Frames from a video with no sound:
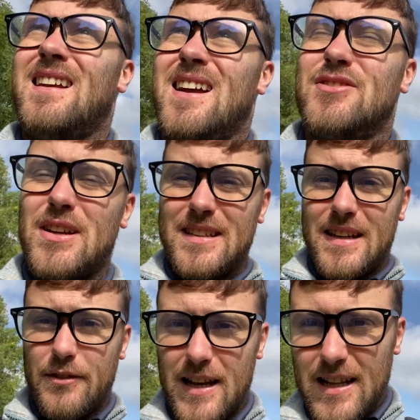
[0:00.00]
I tried to
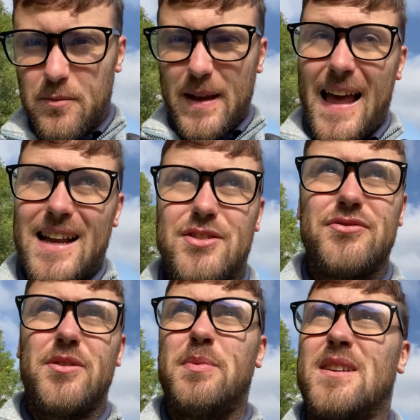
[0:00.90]
give it a little bit
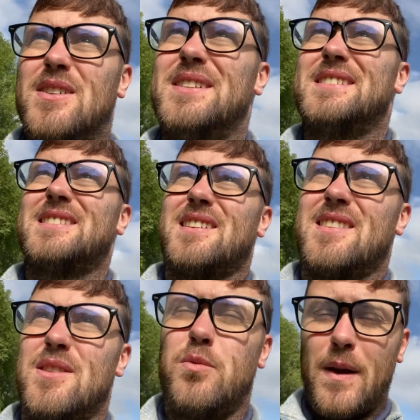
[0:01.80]
extra because
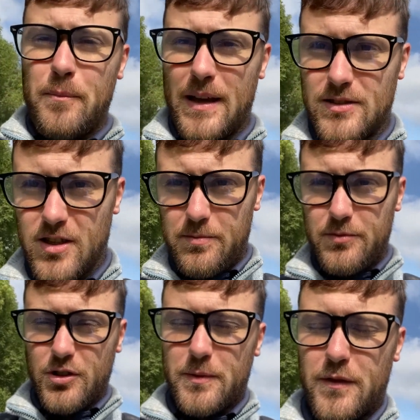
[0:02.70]
the wind picked up
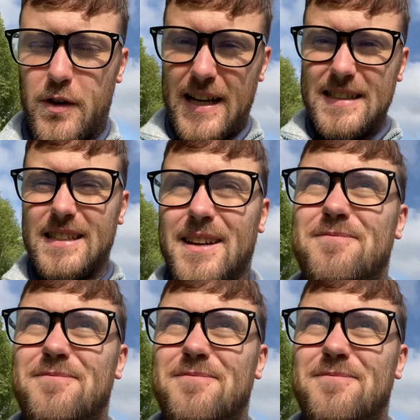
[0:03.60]
just before I hit it.